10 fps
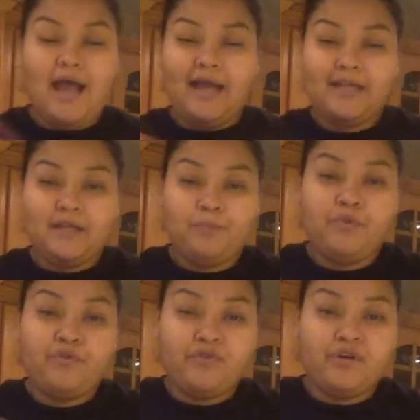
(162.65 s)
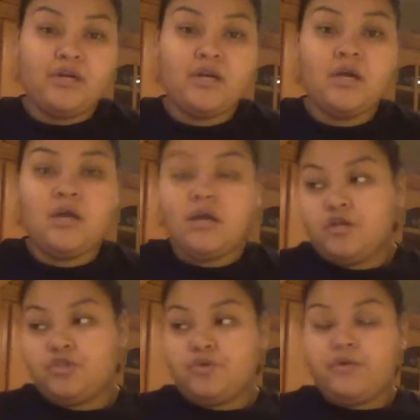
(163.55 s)
I prefer
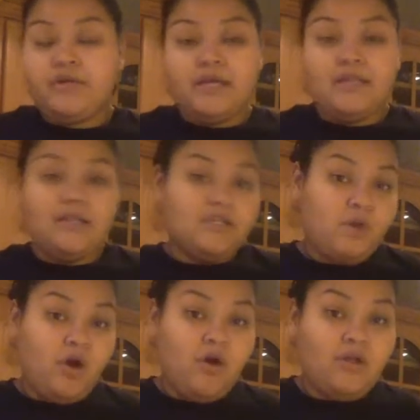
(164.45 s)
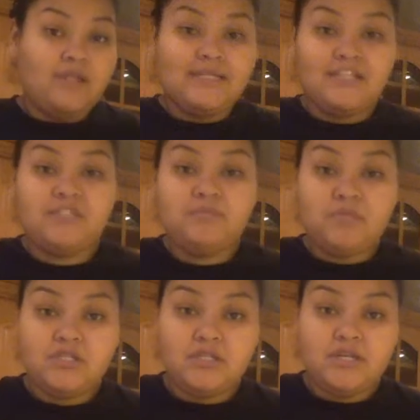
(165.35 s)
doing it small and diced
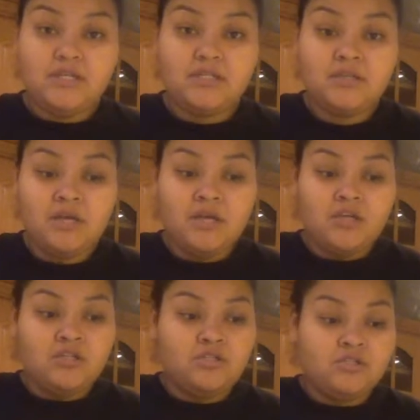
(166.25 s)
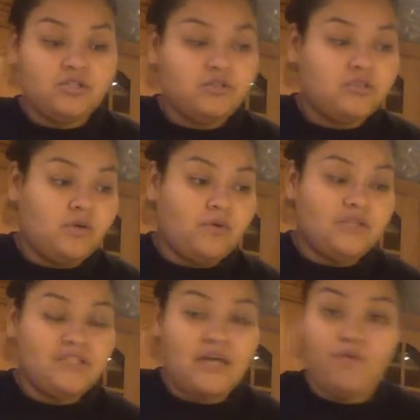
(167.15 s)
pieces just so
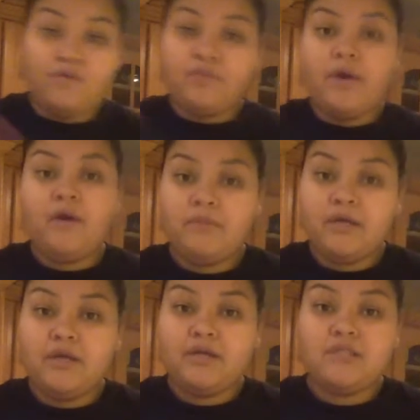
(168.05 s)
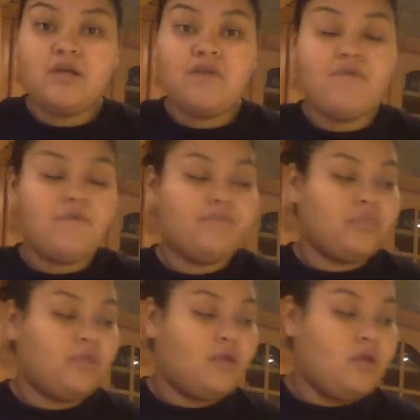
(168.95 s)
it's not overwhelming and stuff
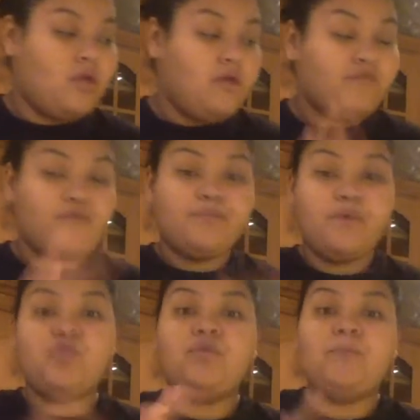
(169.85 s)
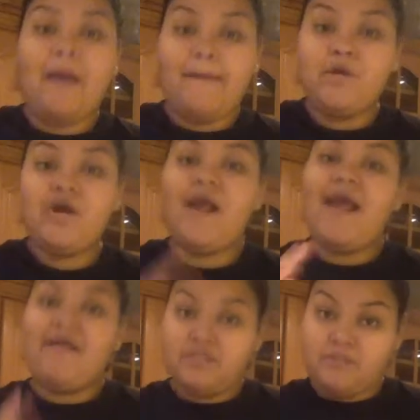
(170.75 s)
for both the pepper
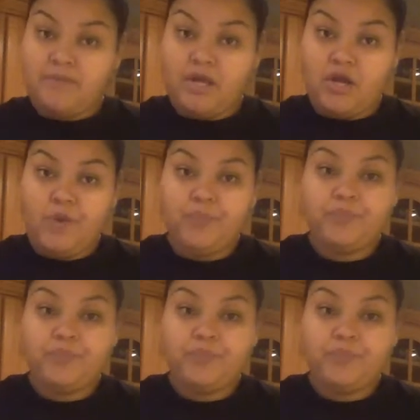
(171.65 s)
and the tomato.